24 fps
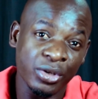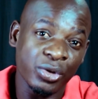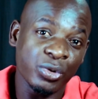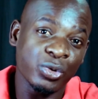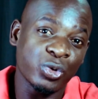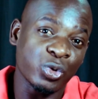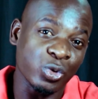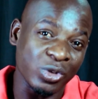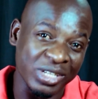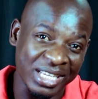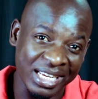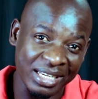you
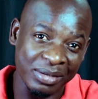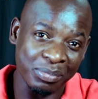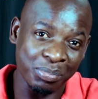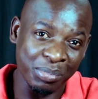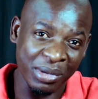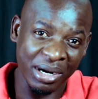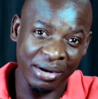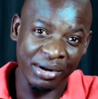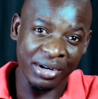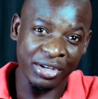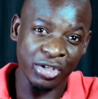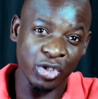to get
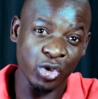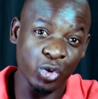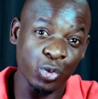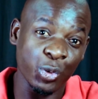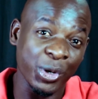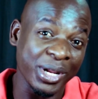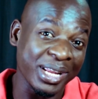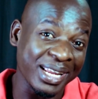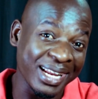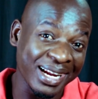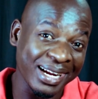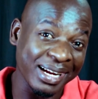married to
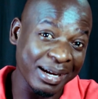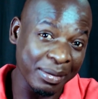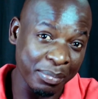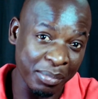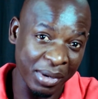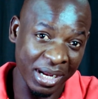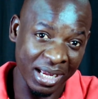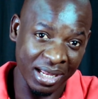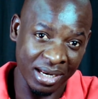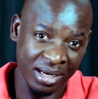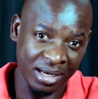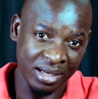a younger
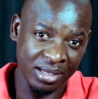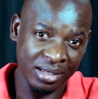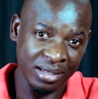man